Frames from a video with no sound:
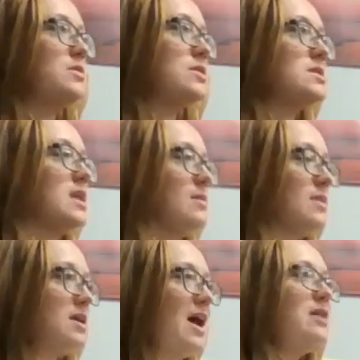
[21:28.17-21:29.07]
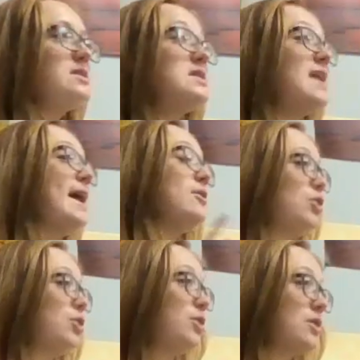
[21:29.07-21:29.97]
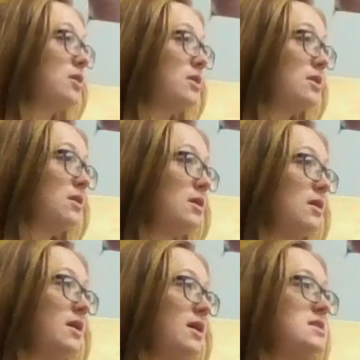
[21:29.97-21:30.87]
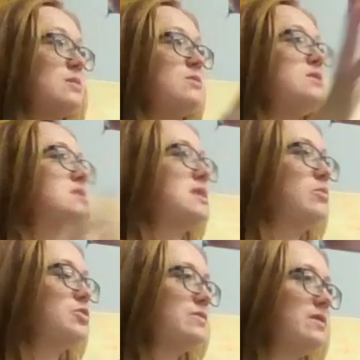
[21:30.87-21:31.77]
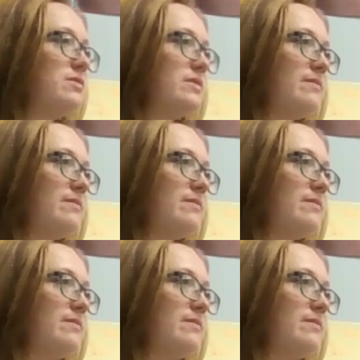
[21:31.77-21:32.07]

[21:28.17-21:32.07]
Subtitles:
What does that mean? How does that look in some of these examples we've given?